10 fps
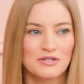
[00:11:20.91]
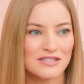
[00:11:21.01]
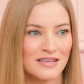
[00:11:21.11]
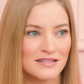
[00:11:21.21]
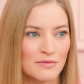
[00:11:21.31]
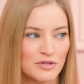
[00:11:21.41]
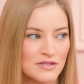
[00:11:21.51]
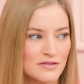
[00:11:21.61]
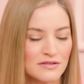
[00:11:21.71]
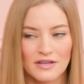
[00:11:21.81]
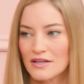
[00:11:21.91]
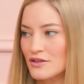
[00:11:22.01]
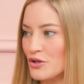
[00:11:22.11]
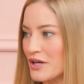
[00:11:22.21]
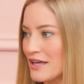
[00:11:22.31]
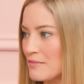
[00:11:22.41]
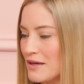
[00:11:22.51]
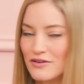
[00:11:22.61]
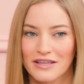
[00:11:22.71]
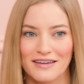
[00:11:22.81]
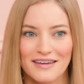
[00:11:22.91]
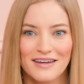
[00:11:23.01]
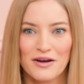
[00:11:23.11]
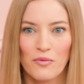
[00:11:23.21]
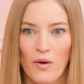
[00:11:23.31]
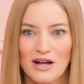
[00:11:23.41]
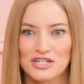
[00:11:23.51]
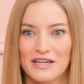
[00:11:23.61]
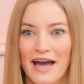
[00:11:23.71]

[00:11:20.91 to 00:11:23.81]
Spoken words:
would just think someone's looking at me or like watching.